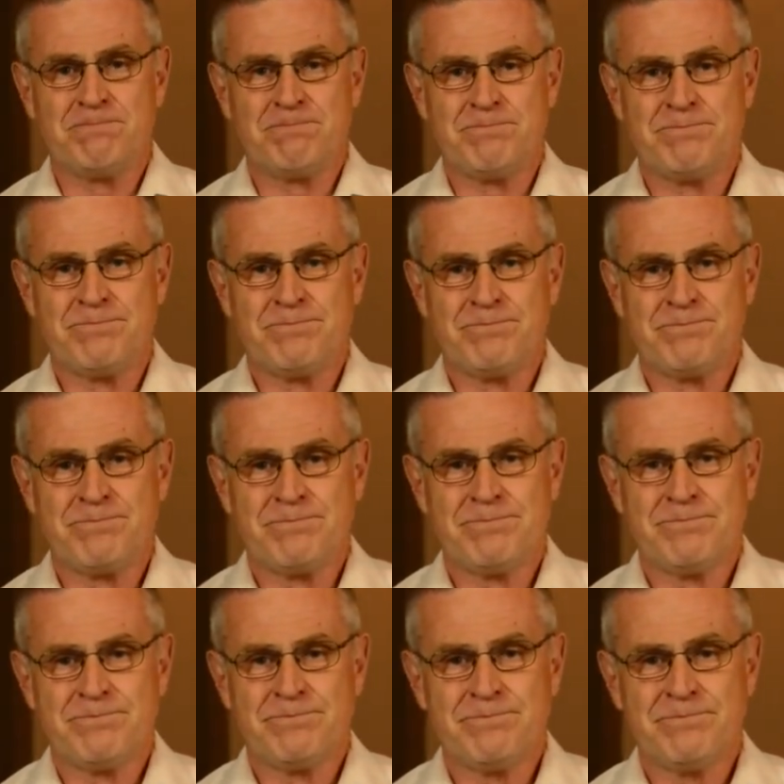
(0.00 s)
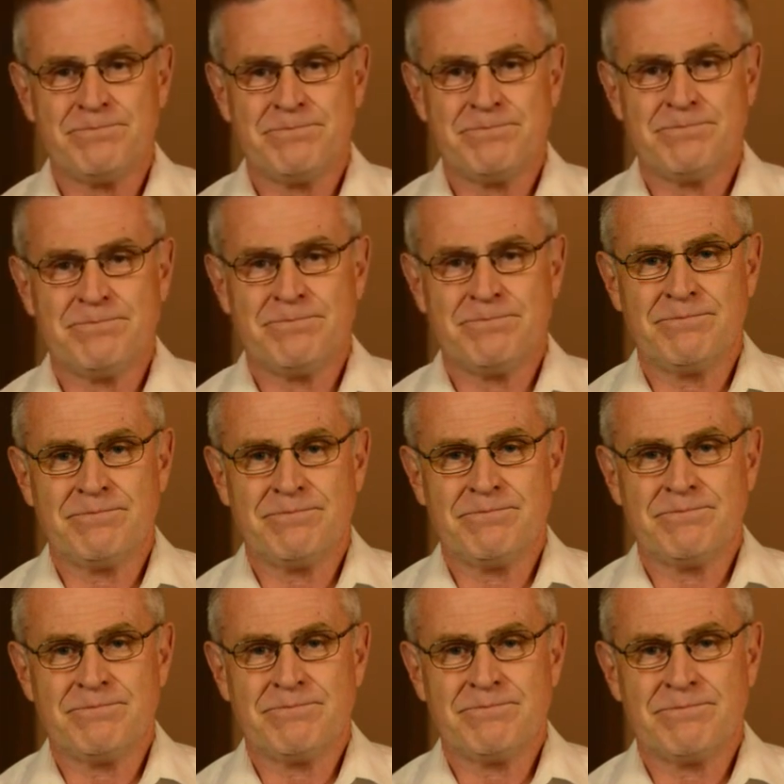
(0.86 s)

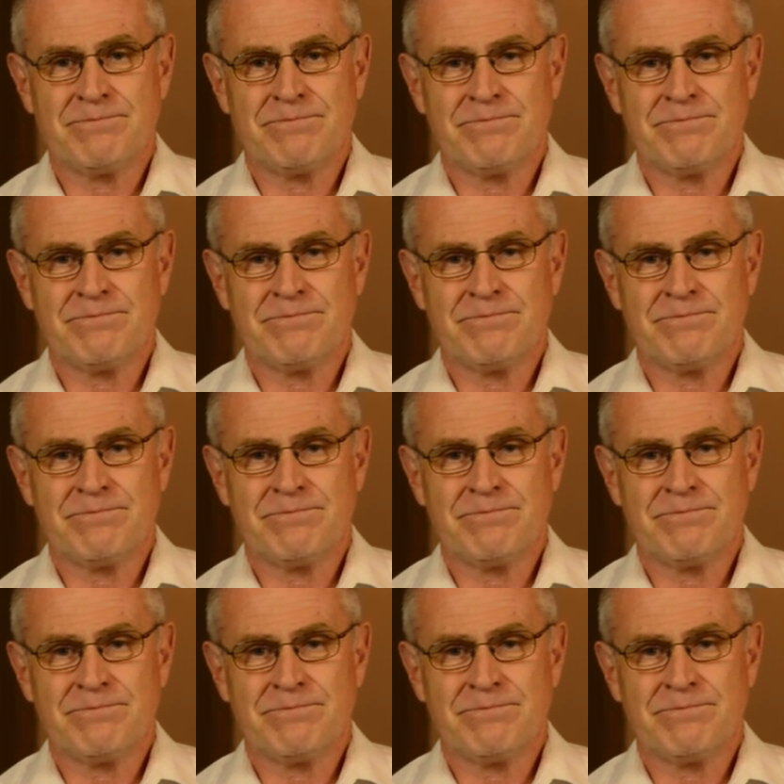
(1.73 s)
[no speech]